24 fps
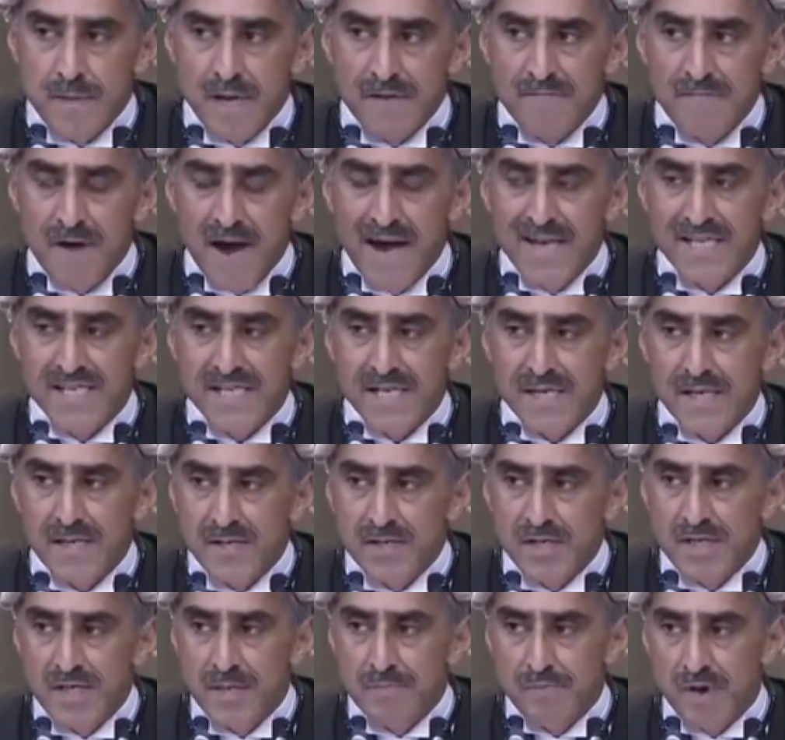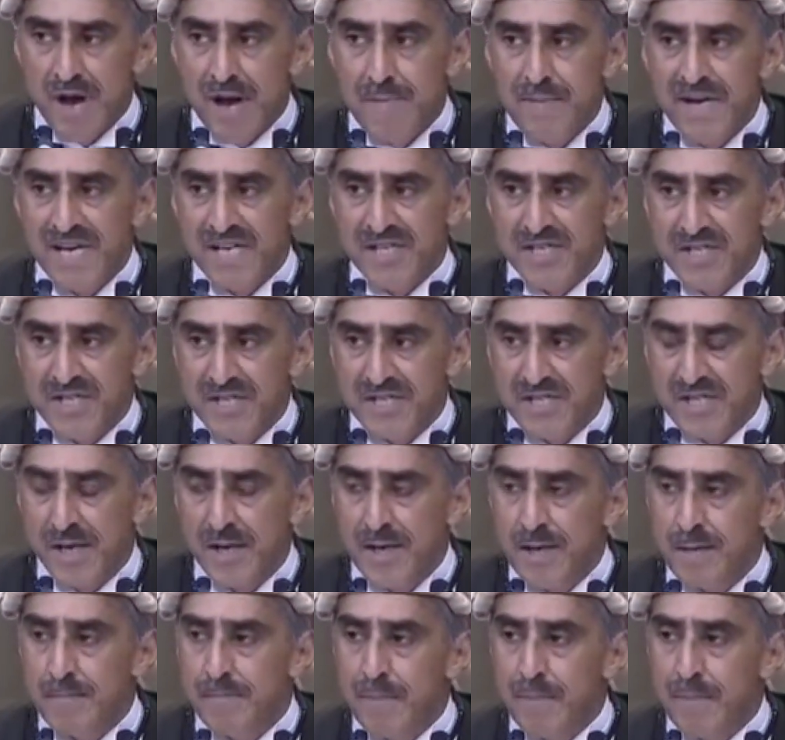advisor to the Prime Minister's